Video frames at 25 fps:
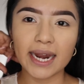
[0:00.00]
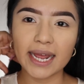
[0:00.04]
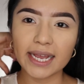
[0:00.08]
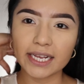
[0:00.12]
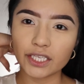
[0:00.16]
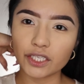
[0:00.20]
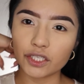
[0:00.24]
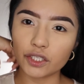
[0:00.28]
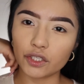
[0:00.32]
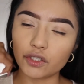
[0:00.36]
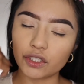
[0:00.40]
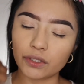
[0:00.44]

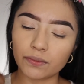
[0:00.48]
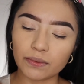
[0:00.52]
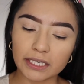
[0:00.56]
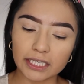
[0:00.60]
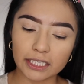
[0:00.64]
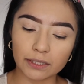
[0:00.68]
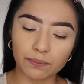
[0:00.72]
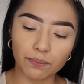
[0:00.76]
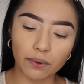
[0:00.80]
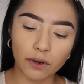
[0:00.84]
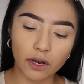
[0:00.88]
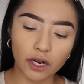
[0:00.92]
like to use my
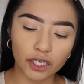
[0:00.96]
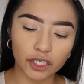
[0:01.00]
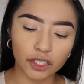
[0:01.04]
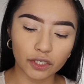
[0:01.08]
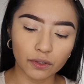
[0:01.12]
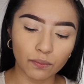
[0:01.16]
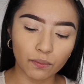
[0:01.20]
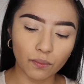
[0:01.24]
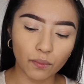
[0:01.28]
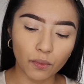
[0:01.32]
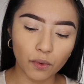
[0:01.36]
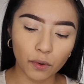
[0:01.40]

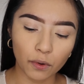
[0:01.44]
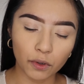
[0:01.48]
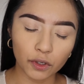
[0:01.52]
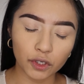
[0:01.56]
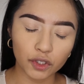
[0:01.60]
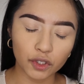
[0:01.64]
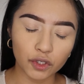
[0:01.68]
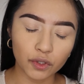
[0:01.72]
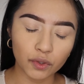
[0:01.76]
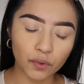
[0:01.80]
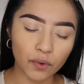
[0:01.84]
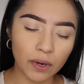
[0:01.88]
sponge more
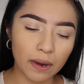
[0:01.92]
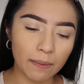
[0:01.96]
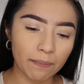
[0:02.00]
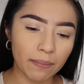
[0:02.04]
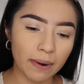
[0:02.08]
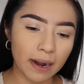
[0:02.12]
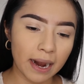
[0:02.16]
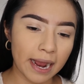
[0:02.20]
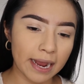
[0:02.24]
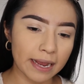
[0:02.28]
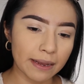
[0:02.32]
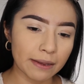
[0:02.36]
to
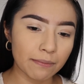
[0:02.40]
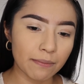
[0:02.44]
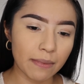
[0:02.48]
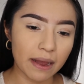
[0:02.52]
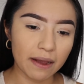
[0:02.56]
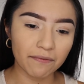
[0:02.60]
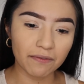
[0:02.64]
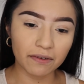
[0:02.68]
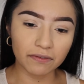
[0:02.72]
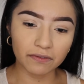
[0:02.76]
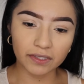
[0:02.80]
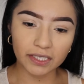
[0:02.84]
apply
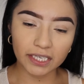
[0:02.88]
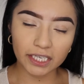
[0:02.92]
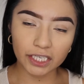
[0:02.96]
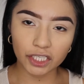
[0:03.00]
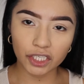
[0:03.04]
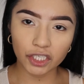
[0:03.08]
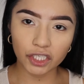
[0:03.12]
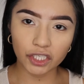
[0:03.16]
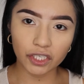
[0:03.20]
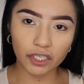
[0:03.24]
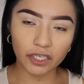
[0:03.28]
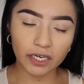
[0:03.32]
my
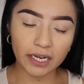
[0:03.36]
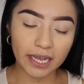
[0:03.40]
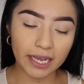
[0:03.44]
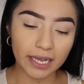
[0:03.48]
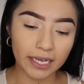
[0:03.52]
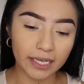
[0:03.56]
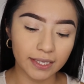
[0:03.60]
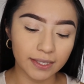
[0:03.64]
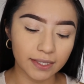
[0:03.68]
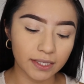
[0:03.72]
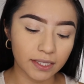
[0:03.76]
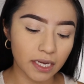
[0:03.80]
foundation
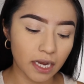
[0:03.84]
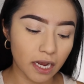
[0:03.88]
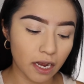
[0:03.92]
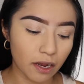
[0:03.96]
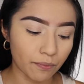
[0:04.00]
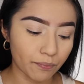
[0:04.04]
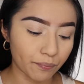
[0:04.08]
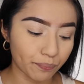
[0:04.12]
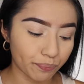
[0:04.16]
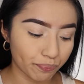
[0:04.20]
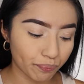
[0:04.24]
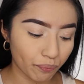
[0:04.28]
and
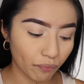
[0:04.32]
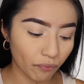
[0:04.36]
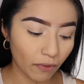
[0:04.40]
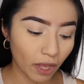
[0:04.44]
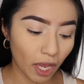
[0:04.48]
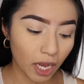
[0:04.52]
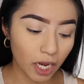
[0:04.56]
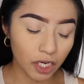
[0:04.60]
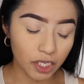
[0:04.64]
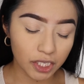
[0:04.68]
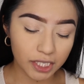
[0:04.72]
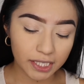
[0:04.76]

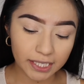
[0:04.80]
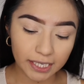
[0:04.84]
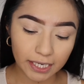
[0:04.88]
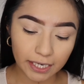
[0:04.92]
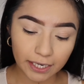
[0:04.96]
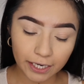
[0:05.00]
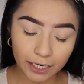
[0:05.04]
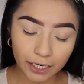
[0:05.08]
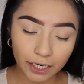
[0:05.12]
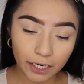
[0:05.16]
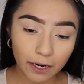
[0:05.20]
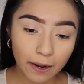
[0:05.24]

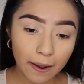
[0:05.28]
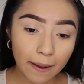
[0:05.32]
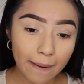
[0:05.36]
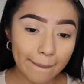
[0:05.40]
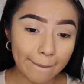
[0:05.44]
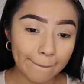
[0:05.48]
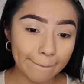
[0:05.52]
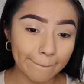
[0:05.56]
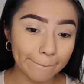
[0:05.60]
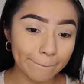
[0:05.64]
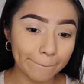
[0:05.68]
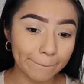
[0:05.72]
concealer,
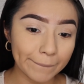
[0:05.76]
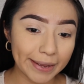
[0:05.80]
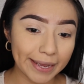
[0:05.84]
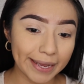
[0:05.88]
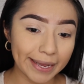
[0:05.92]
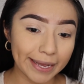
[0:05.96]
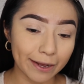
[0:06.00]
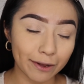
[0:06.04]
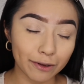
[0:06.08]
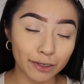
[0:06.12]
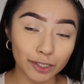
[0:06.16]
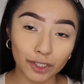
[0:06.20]

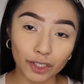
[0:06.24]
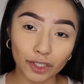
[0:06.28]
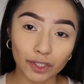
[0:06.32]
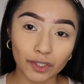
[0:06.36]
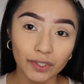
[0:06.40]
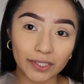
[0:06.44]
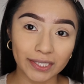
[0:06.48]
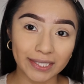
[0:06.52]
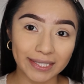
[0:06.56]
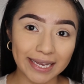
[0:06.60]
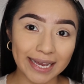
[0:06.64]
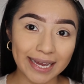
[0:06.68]
and also
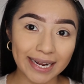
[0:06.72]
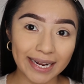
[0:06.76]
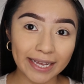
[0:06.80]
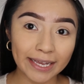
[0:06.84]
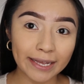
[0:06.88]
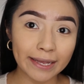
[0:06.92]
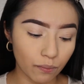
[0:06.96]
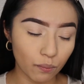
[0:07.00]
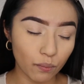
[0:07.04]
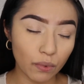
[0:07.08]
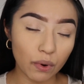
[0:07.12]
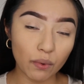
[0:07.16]
to set
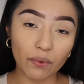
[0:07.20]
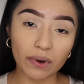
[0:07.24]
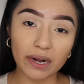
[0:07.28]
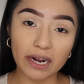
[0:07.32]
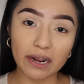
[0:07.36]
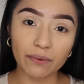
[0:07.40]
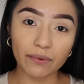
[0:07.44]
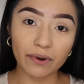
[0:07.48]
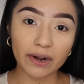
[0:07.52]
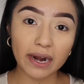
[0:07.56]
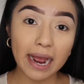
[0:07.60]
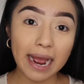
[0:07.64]
it. But
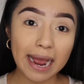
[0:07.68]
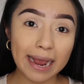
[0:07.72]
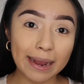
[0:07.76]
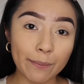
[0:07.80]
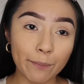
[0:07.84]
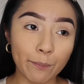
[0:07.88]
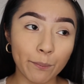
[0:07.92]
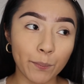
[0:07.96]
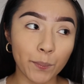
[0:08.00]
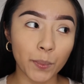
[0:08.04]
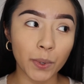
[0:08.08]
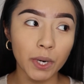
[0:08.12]
whenever
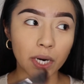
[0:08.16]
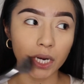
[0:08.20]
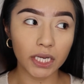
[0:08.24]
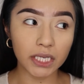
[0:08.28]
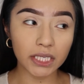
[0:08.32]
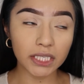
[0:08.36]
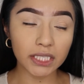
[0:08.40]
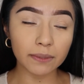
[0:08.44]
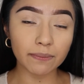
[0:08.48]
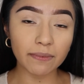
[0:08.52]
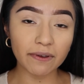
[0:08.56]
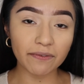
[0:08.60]
I
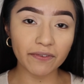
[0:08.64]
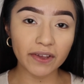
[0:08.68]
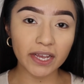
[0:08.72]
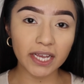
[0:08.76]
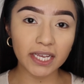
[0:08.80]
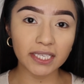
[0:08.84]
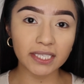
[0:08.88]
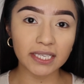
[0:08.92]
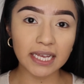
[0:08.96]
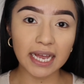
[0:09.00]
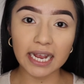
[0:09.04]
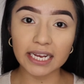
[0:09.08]
bronze my
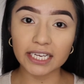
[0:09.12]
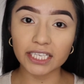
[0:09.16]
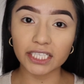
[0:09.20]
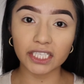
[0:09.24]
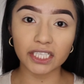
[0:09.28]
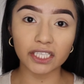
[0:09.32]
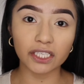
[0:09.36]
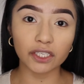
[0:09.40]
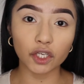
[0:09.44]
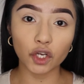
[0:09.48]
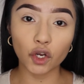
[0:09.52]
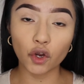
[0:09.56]
face, I
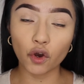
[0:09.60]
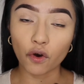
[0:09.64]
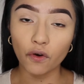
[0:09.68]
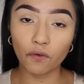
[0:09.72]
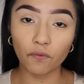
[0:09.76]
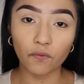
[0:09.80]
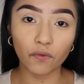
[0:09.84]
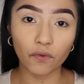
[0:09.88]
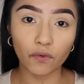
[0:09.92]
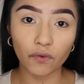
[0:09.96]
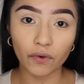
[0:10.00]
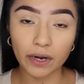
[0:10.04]
just go
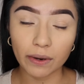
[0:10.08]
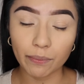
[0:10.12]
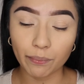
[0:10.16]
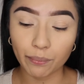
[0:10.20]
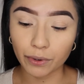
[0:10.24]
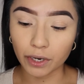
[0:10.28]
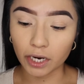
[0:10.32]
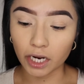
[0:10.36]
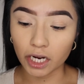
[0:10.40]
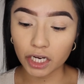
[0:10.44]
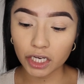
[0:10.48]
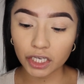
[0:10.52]
for a
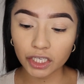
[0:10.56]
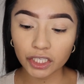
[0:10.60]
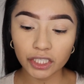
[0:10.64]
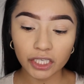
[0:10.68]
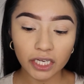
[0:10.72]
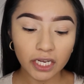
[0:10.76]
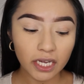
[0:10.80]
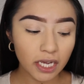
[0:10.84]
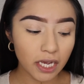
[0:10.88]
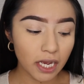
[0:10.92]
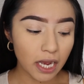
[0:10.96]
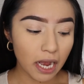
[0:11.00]
brush.
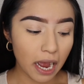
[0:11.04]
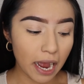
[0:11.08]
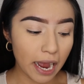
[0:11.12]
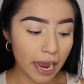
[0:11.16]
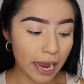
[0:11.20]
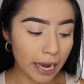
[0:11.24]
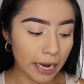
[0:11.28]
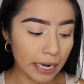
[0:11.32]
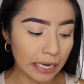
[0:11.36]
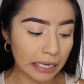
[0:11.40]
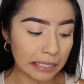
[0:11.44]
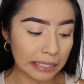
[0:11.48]

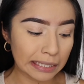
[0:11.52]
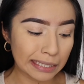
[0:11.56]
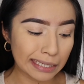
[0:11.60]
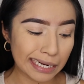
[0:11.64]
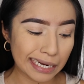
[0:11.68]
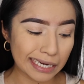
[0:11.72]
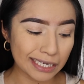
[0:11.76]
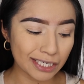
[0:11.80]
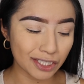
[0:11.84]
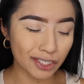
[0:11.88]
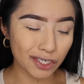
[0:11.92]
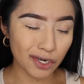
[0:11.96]

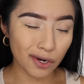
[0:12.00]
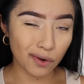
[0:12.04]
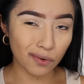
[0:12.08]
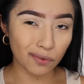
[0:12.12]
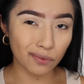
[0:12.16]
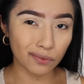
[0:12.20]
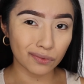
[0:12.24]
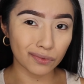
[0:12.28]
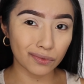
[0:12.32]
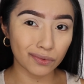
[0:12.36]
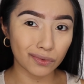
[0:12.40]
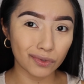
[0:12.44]
I
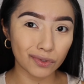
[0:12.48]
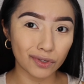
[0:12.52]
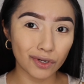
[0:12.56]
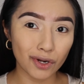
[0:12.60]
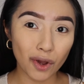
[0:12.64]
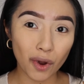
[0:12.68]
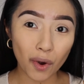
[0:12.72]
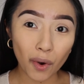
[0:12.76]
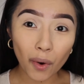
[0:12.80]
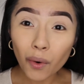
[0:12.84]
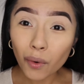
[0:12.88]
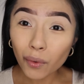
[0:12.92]
don't
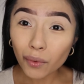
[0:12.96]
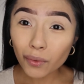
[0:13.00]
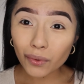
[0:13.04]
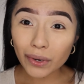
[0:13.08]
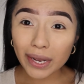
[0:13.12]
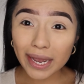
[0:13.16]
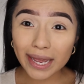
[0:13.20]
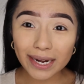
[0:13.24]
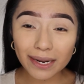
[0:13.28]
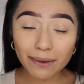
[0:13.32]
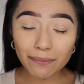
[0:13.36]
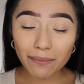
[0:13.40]
know
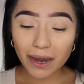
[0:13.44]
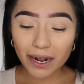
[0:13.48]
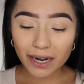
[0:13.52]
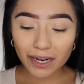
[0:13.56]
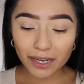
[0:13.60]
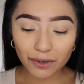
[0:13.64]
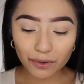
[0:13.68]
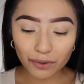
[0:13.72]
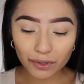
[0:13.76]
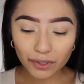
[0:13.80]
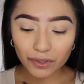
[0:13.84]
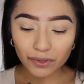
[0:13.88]

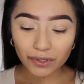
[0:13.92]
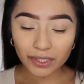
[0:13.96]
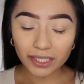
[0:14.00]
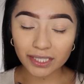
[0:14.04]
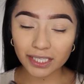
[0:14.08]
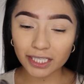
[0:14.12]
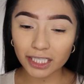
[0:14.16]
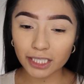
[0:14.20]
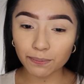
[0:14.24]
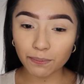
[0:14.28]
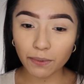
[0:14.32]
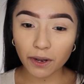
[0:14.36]
anybody who
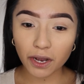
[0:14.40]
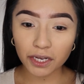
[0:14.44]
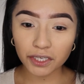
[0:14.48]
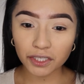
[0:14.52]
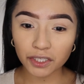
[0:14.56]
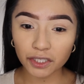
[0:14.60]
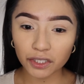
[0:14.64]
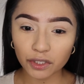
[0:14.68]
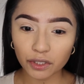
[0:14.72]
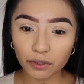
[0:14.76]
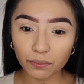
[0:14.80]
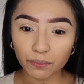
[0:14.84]
uses a
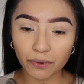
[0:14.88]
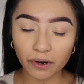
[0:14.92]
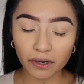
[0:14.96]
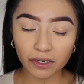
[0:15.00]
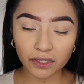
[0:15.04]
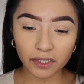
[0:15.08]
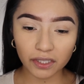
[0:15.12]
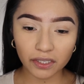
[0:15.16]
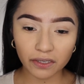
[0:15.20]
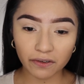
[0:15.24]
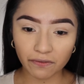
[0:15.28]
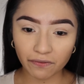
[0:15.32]
sponge to
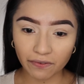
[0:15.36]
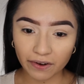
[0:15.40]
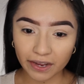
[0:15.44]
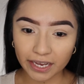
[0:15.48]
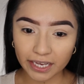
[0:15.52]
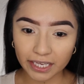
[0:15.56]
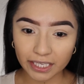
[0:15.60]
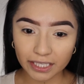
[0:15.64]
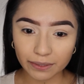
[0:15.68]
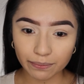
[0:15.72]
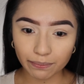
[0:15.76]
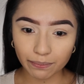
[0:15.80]
bronze their
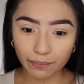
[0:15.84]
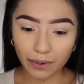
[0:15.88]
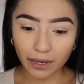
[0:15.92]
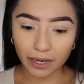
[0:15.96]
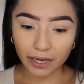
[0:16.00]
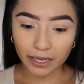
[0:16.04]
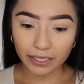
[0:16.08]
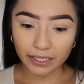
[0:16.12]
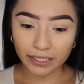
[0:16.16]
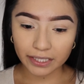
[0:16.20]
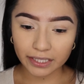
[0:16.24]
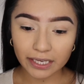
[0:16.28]
face,
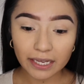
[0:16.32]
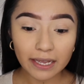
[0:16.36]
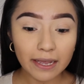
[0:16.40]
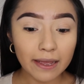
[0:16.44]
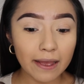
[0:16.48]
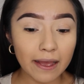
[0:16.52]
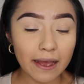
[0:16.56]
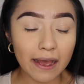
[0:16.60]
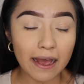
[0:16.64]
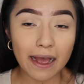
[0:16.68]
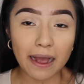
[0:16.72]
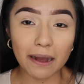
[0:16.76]
but
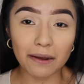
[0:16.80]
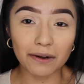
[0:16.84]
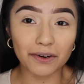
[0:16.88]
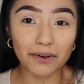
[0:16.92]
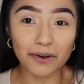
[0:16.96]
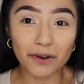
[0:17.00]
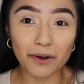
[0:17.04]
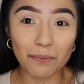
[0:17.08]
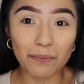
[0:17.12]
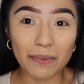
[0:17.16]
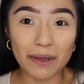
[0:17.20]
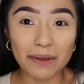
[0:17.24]
I don't
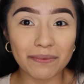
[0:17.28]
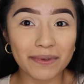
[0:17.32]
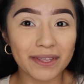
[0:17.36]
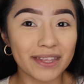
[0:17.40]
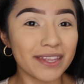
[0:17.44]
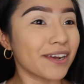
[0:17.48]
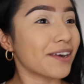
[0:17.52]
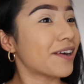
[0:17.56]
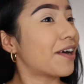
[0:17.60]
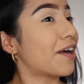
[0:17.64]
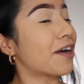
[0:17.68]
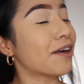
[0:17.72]
know, maybe
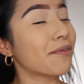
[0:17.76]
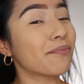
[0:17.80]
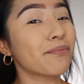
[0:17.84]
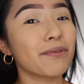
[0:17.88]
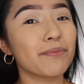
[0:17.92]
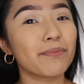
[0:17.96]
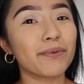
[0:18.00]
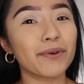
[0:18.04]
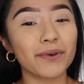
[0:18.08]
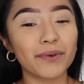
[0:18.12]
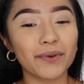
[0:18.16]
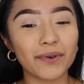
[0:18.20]
there are
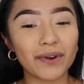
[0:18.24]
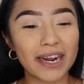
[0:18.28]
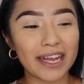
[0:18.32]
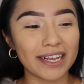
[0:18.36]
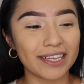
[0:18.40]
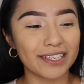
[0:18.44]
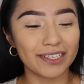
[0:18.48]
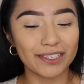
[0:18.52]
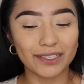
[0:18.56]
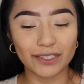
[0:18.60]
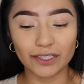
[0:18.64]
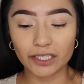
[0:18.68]
people who
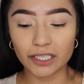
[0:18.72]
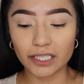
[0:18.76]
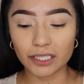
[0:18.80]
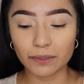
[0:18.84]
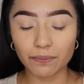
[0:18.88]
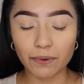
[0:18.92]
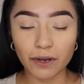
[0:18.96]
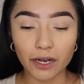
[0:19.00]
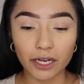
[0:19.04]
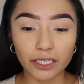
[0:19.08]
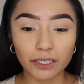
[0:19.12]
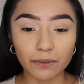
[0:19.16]
like to use a
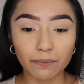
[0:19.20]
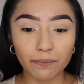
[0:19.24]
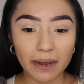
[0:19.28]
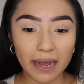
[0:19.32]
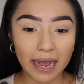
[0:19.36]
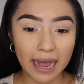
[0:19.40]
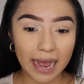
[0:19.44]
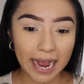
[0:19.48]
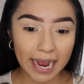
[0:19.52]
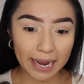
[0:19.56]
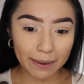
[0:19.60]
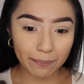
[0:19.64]
sponge, but
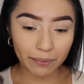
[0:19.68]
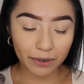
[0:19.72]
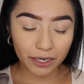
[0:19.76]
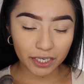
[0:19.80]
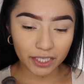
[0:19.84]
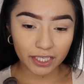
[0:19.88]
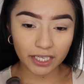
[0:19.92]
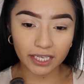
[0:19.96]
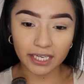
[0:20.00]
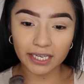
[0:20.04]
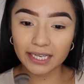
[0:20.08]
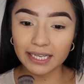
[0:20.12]
I
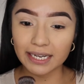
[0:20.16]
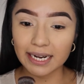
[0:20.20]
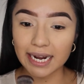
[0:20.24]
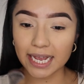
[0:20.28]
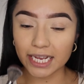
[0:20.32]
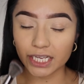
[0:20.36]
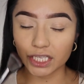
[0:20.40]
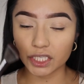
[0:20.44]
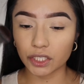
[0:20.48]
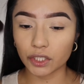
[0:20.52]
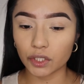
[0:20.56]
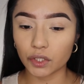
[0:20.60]
personally
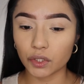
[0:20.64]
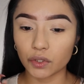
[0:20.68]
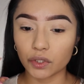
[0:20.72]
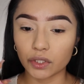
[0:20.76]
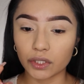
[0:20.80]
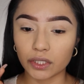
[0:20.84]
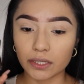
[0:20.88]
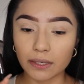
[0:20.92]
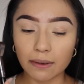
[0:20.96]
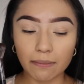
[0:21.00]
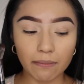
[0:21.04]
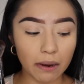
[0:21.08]
like to
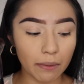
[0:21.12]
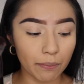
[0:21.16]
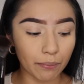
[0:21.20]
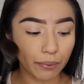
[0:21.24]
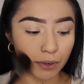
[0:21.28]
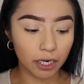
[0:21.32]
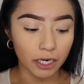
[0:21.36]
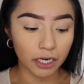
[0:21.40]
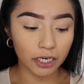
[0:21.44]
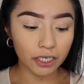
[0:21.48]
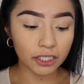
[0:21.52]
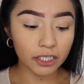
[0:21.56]
use my
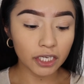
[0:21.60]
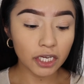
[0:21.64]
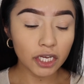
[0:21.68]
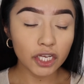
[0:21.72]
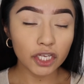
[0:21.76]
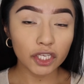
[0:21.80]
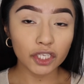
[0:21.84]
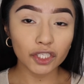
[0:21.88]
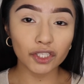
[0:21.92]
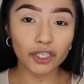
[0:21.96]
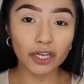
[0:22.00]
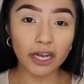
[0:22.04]
brush.
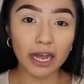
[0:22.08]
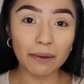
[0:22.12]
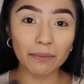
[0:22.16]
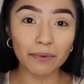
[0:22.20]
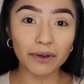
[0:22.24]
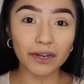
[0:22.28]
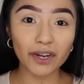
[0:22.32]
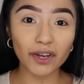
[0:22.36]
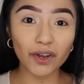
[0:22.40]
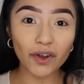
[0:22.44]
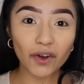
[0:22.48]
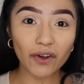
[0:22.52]
So I'm
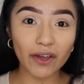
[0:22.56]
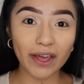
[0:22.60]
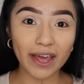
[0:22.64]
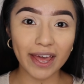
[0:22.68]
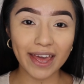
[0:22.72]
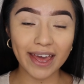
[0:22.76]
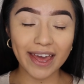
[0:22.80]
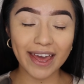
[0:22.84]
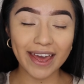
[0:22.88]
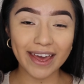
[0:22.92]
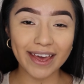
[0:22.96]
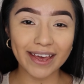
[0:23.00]
gonna go
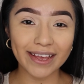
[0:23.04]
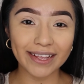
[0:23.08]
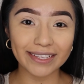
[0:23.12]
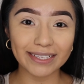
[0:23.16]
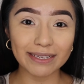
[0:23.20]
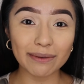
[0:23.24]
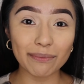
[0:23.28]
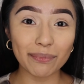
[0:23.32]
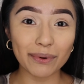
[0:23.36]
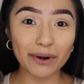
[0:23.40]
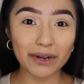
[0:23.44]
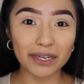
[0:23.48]
ahead
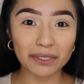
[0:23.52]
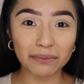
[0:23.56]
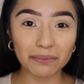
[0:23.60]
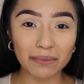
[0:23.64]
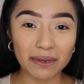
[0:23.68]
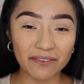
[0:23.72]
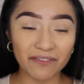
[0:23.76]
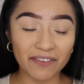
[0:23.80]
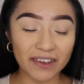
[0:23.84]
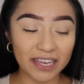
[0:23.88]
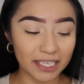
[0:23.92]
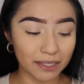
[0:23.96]
and bronze
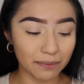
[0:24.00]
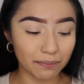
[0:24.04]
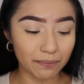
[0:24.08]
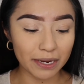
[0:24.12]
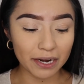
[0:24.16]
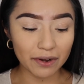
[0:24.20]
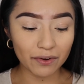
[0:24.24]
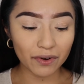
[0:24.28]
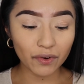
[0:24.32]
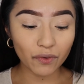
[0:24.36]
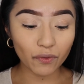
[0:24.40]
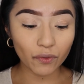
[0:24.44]
my face very